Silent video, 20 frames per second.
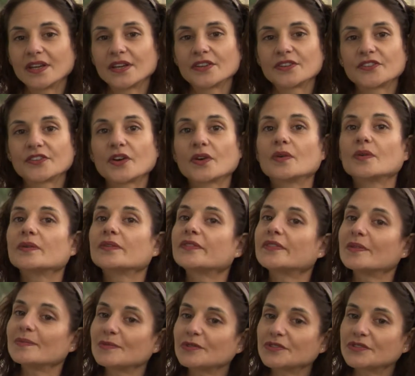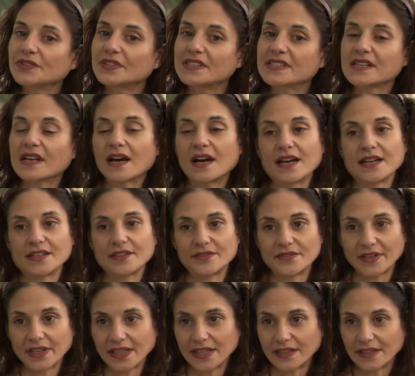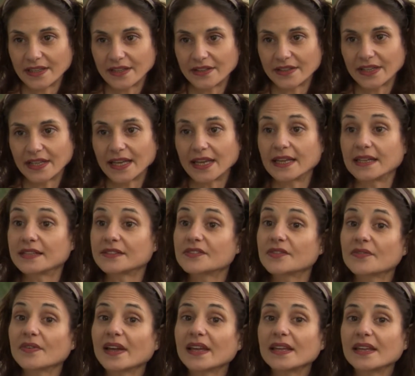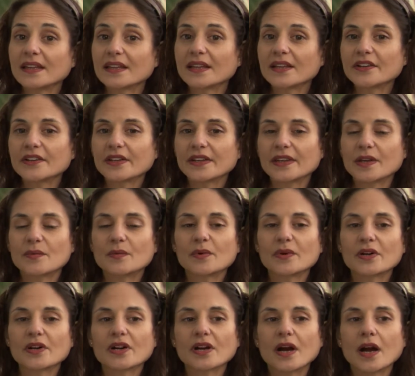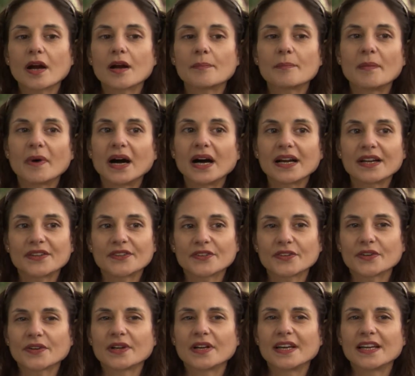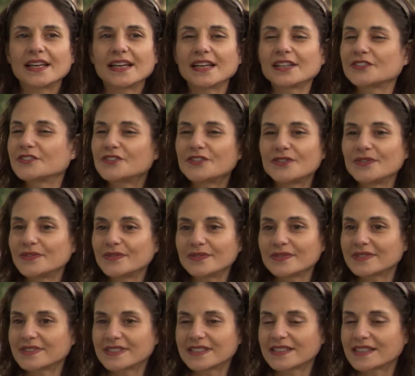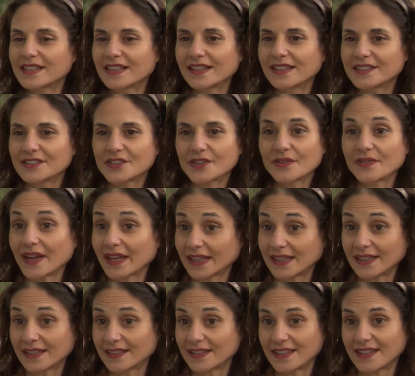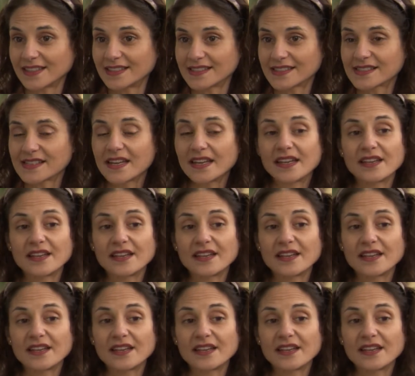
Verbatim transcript: So symmetry is a kind of regularity, and it's a regularity that we're, our minds are attuned to recognize.